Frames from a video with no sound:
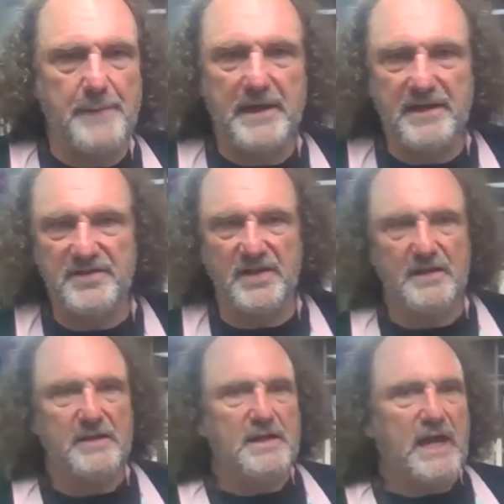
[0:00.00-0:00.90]
F8,
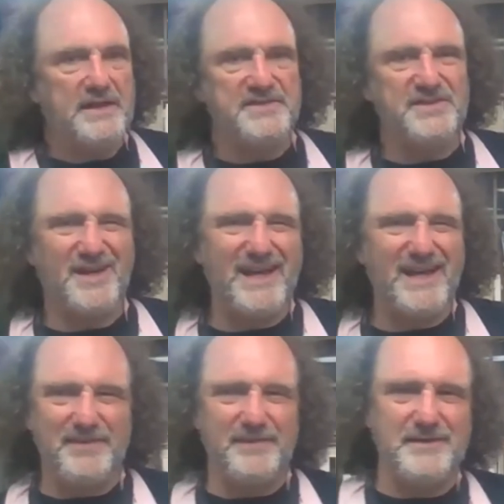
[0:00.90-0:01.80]

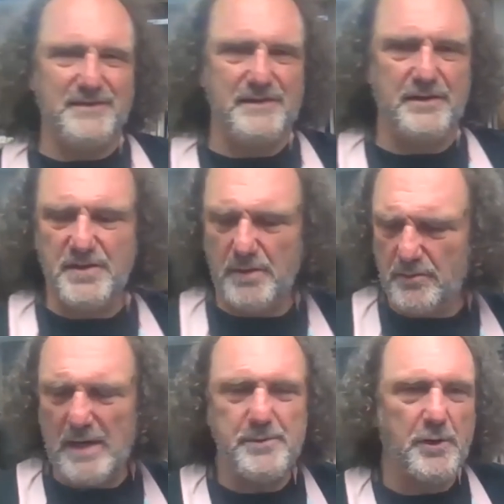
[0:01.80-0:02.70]
and they're
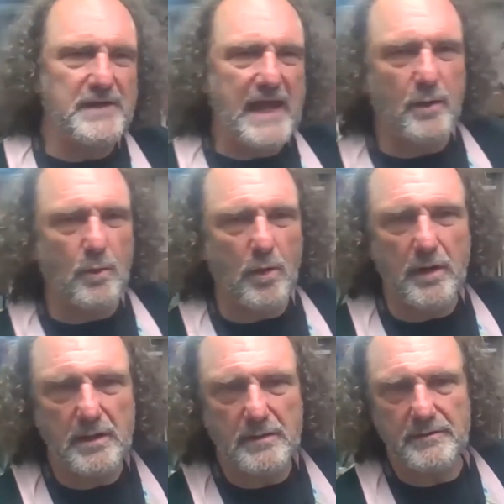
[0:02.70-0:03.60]
doing rapier and dagger
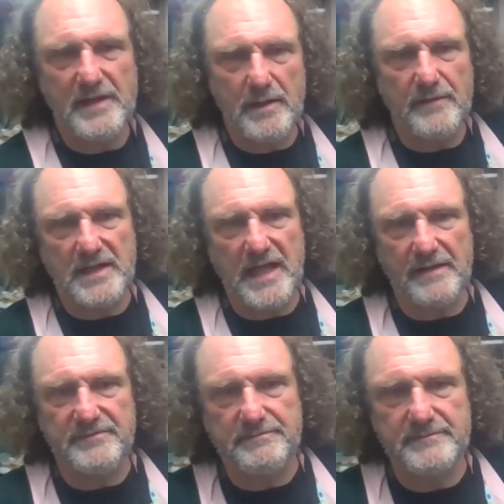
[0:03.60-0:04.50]
work. They don't have a lot
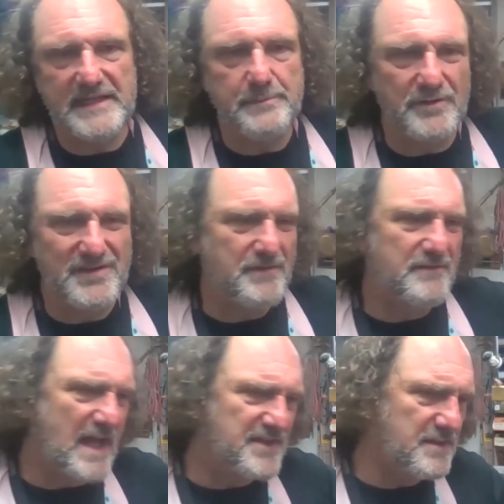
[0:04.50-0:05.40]
of deeper stuff.
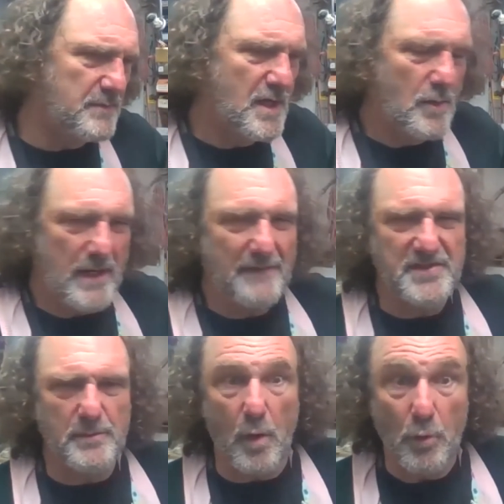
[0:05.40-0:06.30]
We have
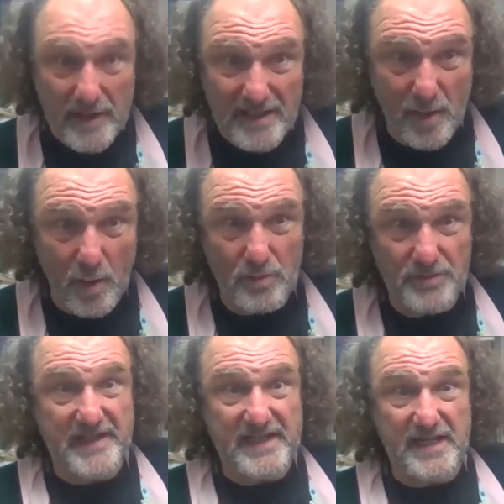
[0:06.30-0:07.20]
some really
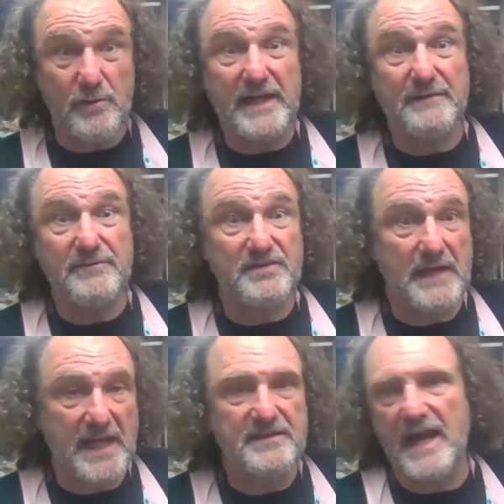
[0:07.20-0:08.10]
old Denny Graves
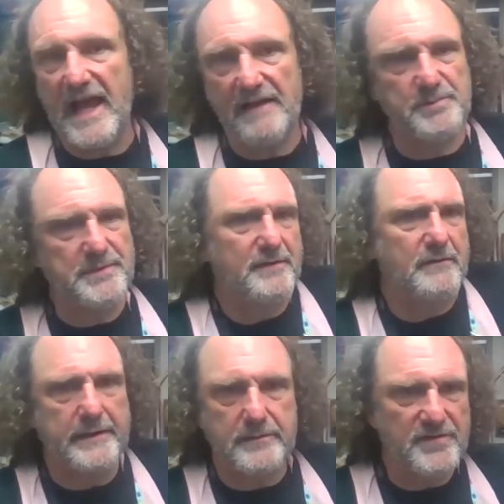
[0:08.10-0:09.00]
hand and a half, but
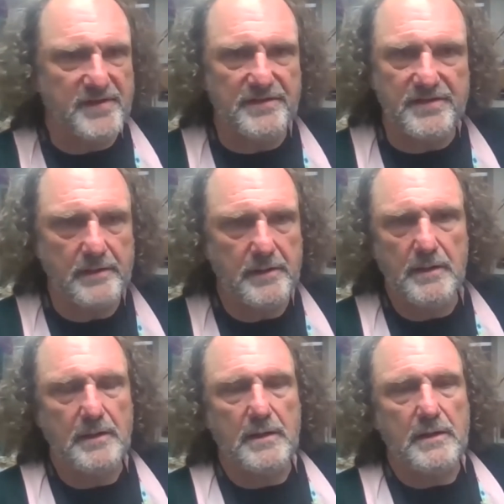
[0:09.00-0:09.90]
they're like those things.
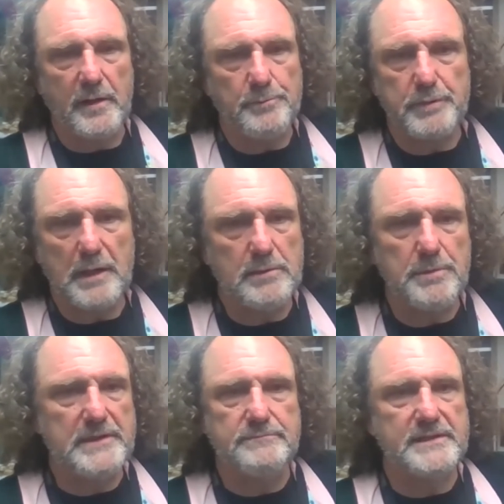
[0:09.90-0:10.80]
They'll
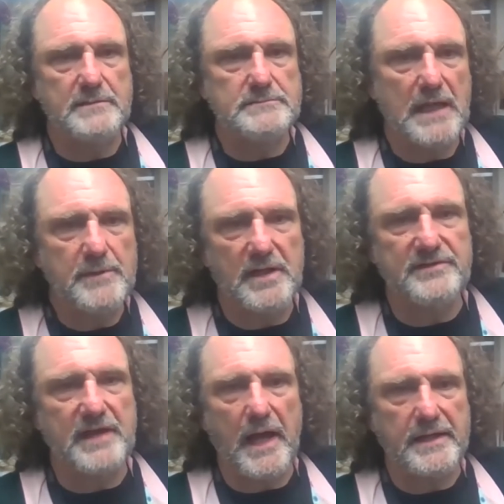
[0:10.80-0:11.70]
probably, I'm going
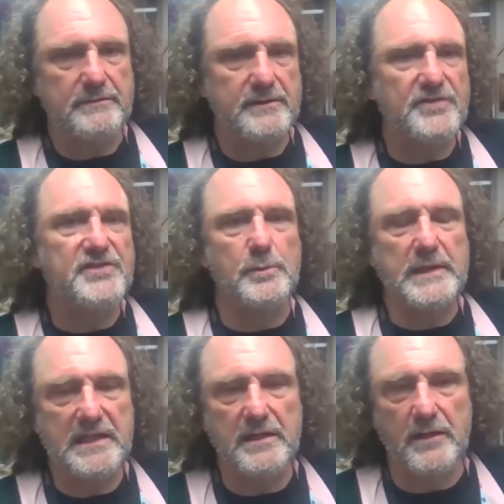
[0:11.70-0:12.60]
to die and they'll still
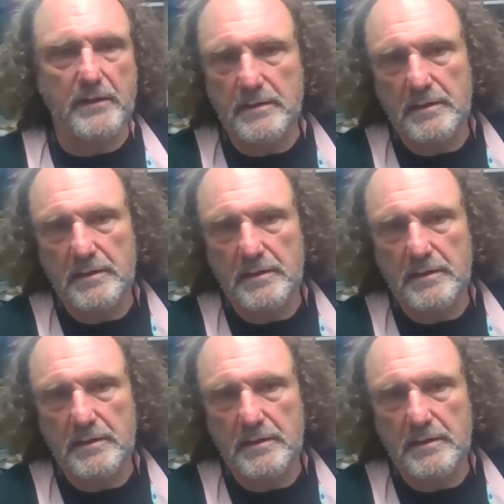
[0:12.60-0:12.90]
be here.